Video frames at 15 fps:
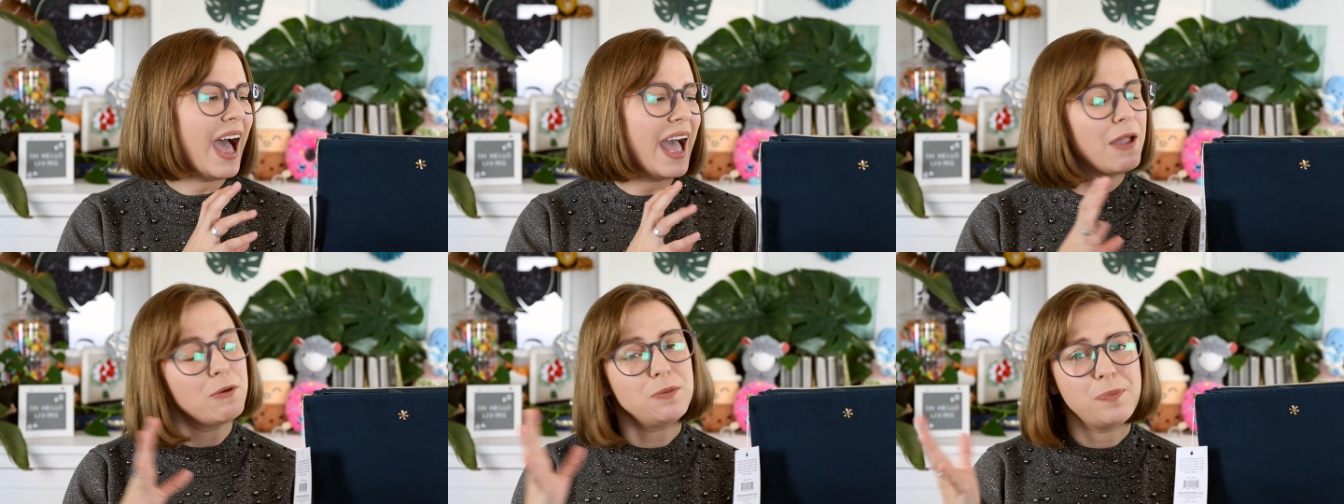
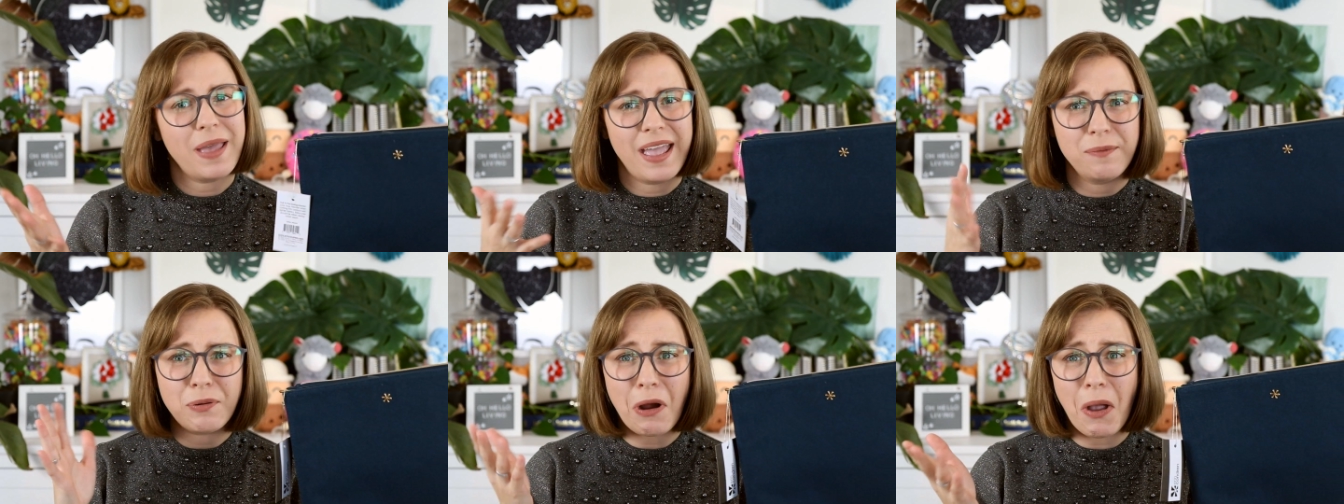I would
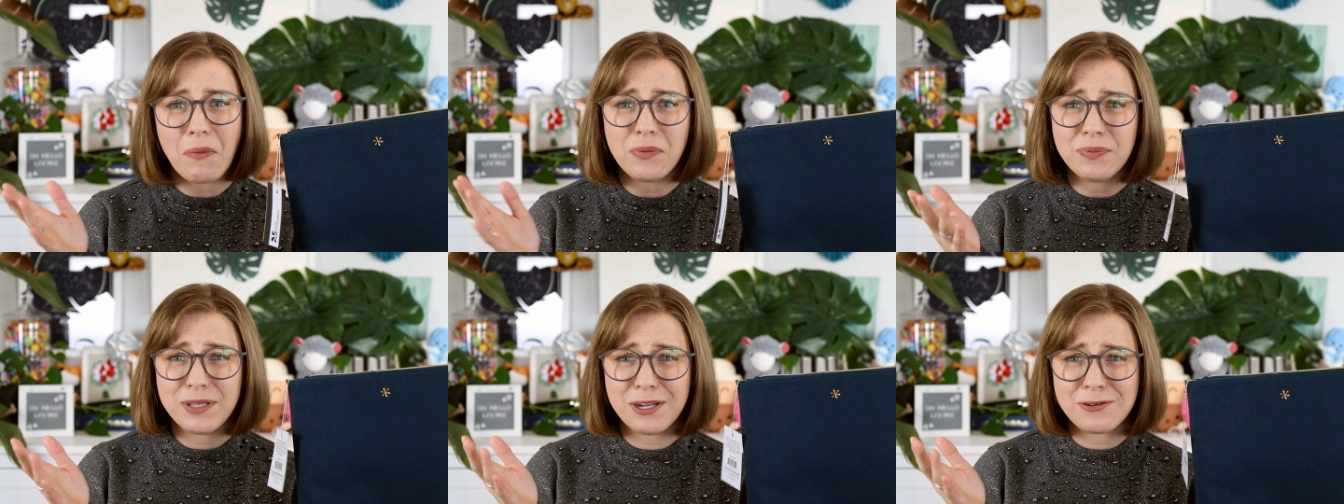pay
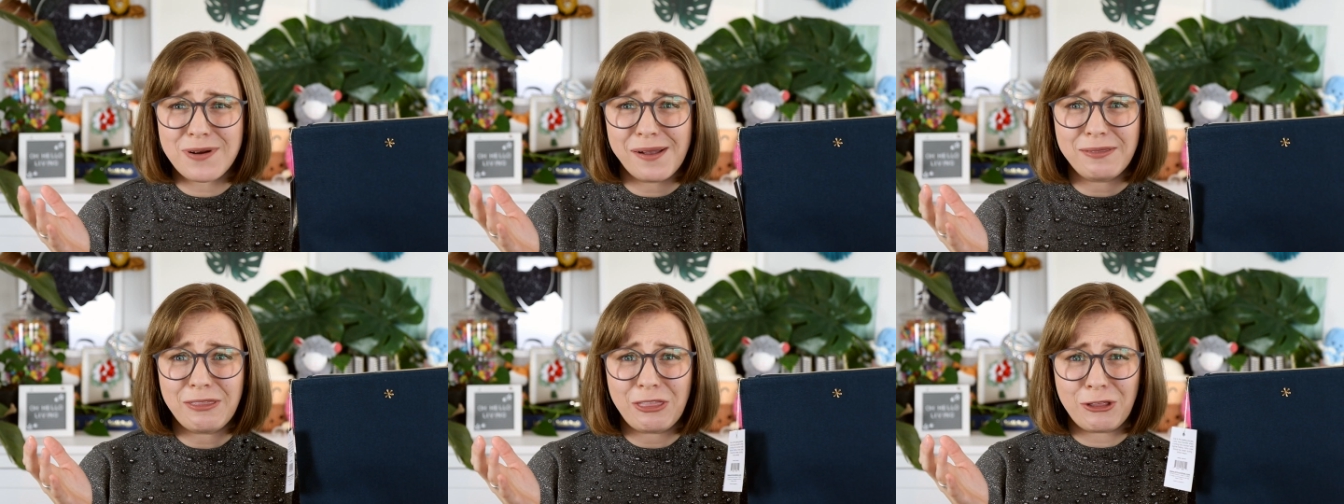probably
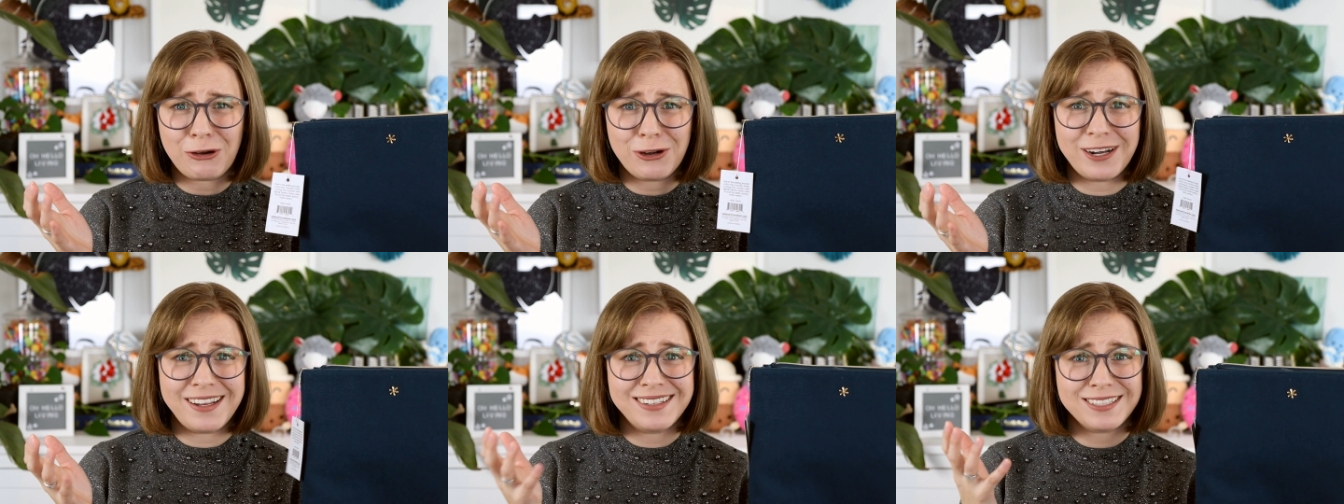around
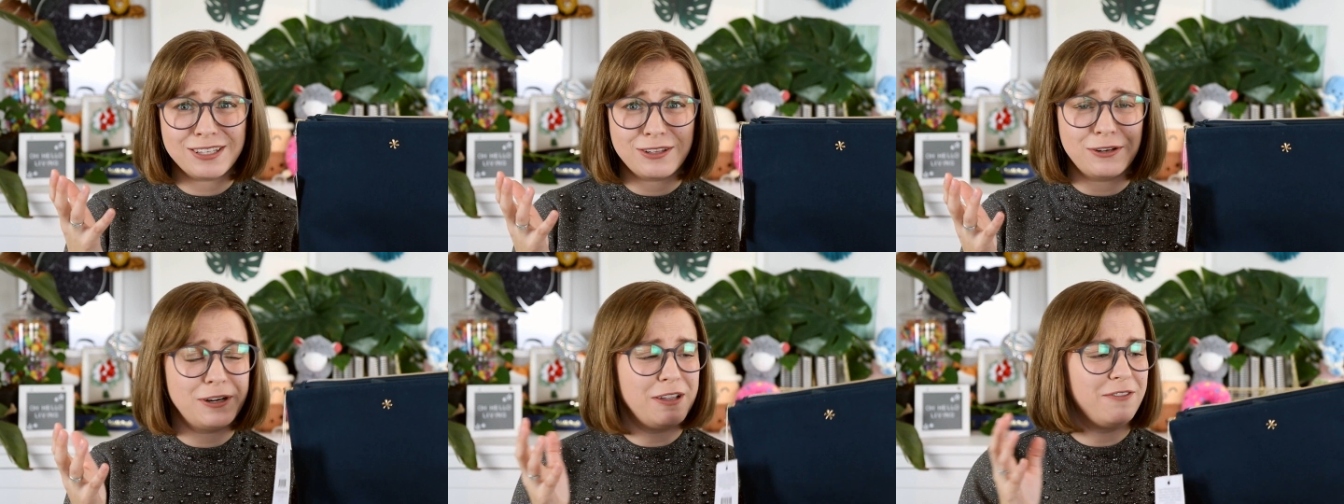thirty
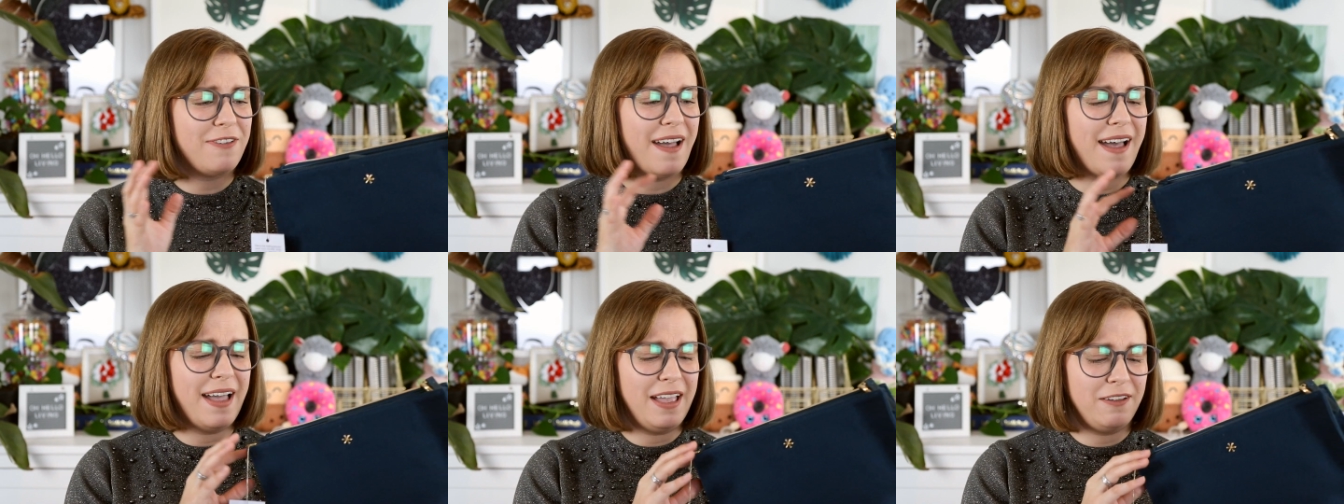to
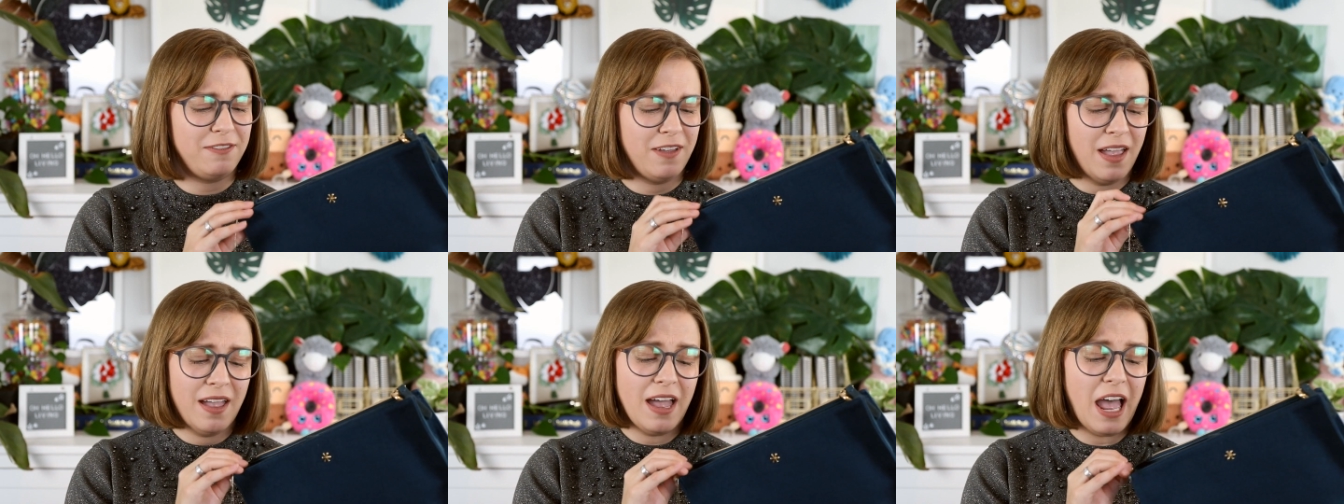
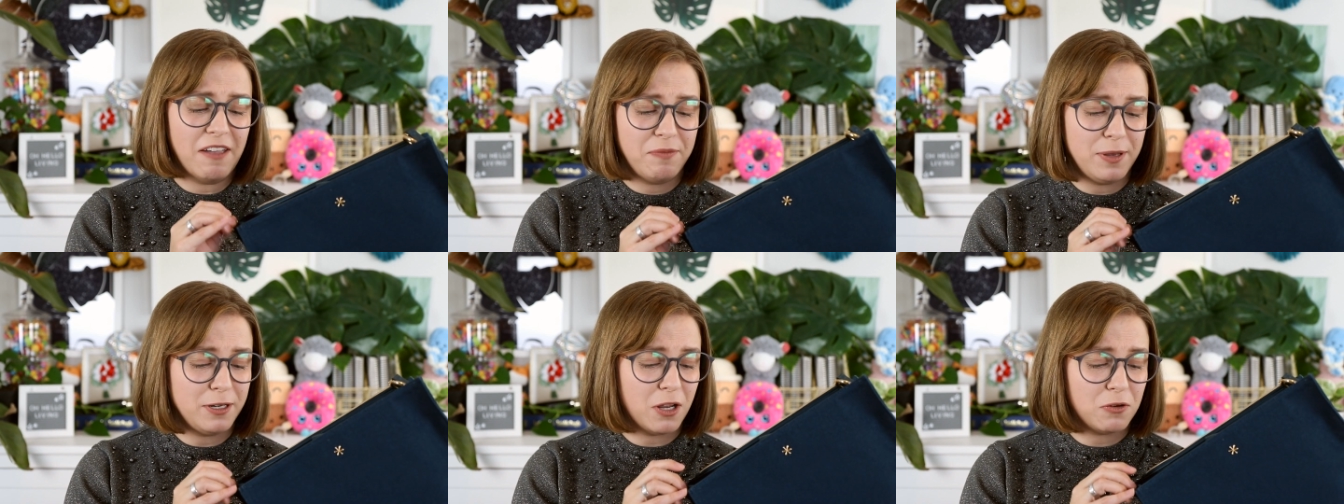thirty-five.
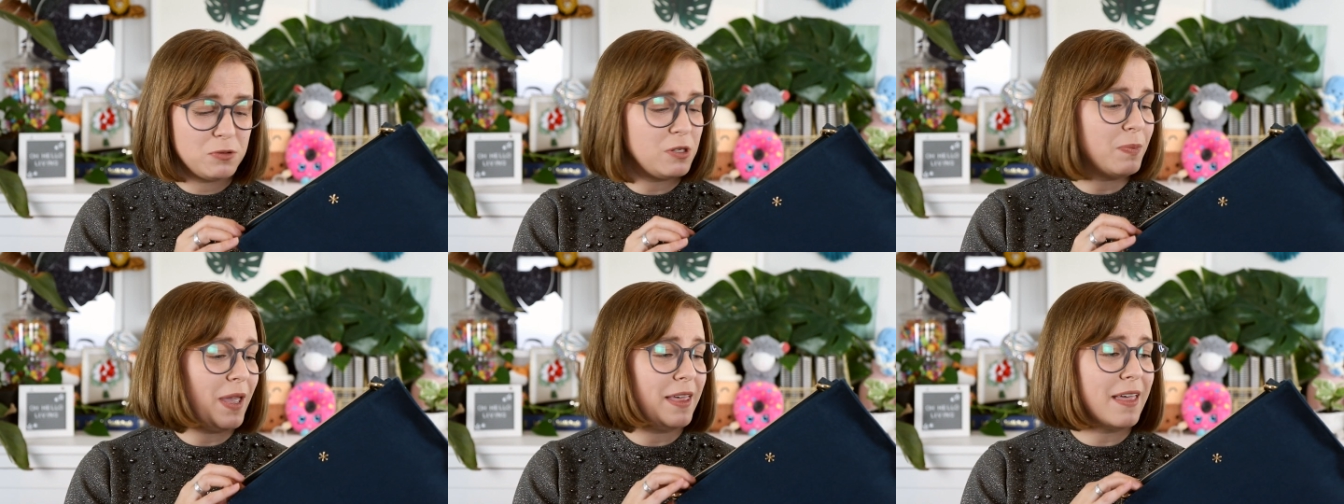I've been
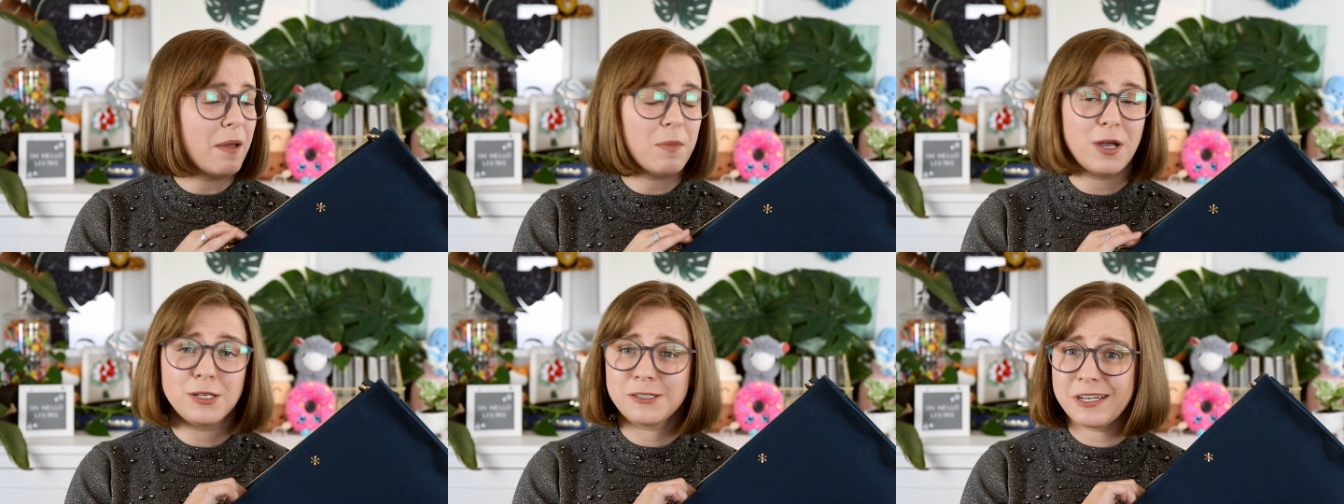known to pay
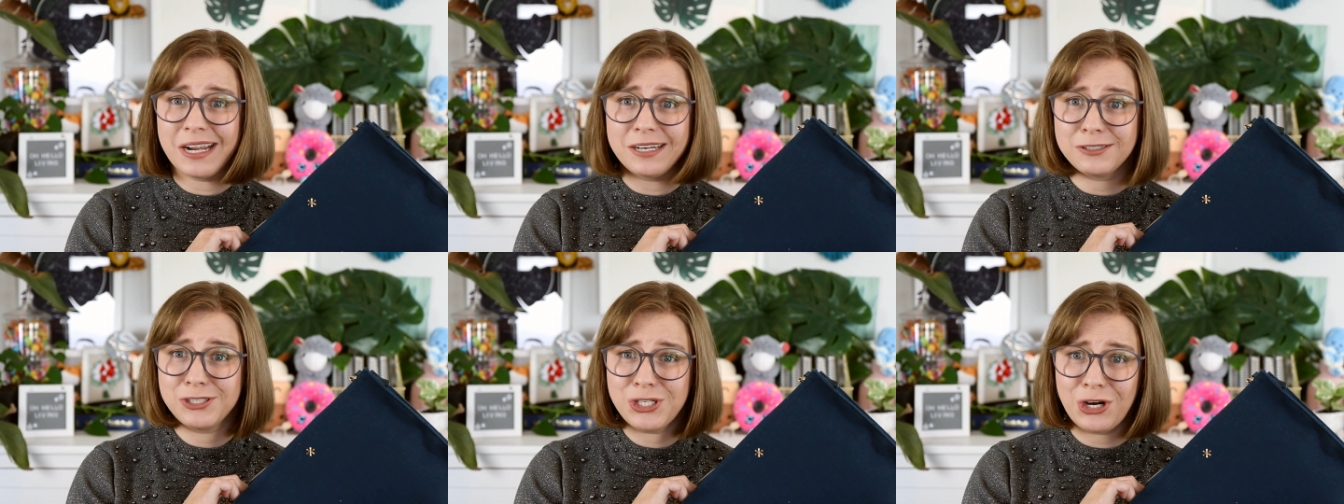that much
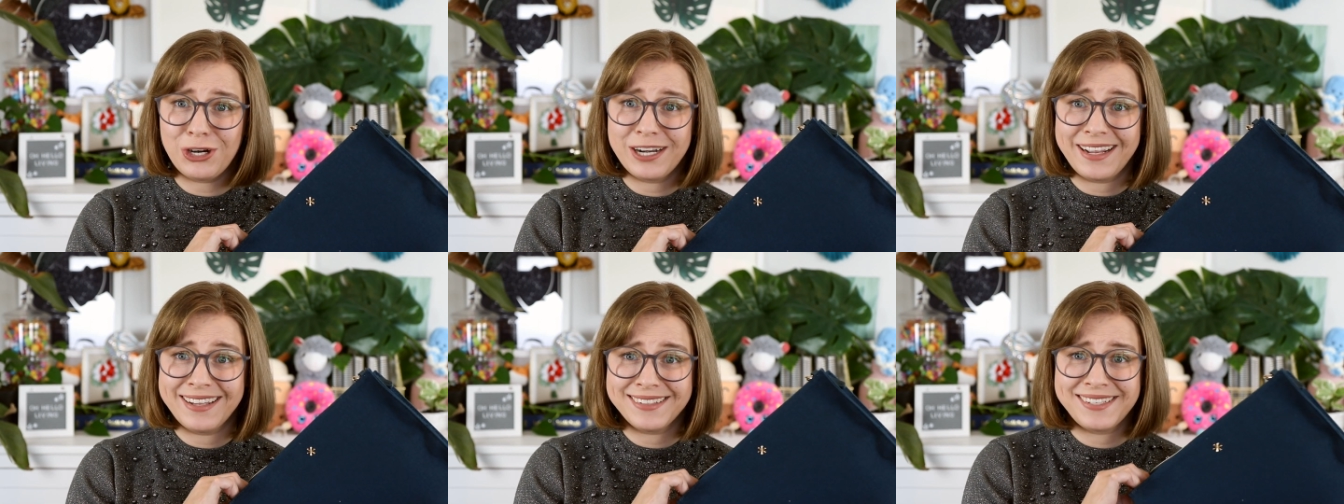at a
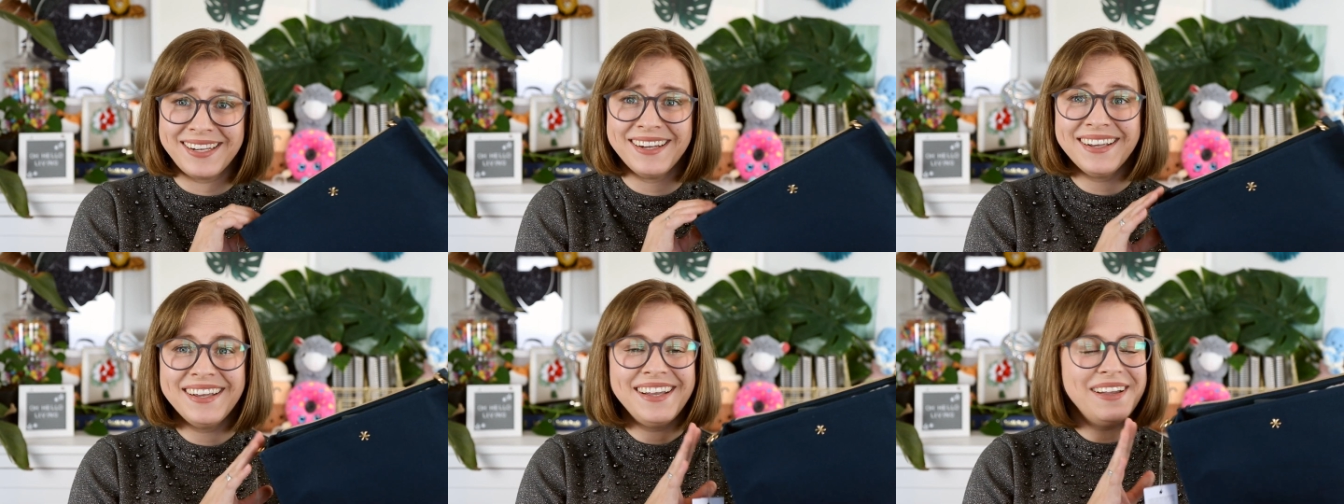
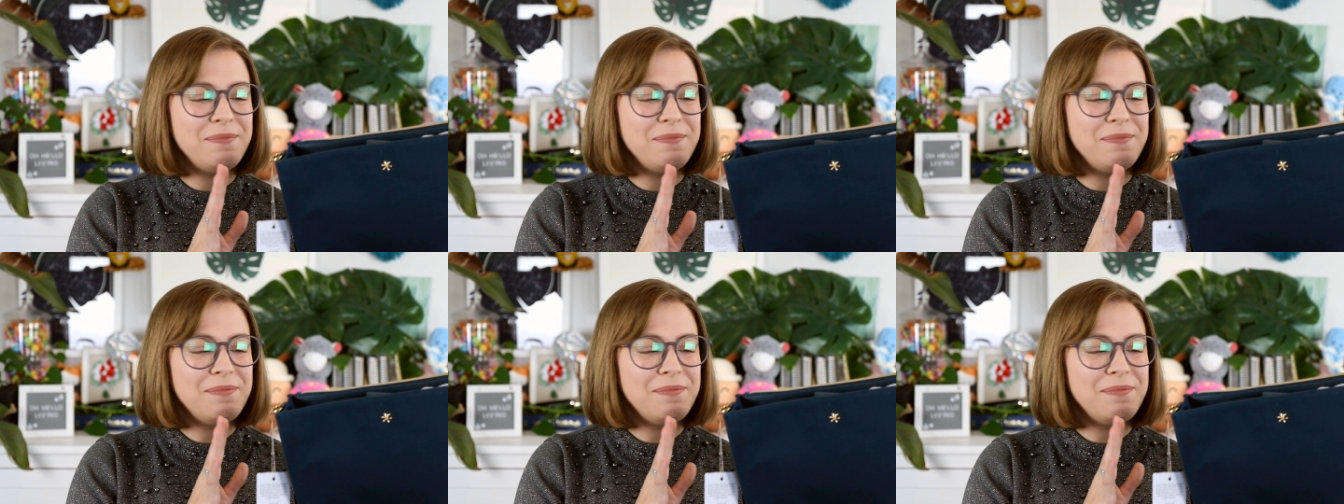Target.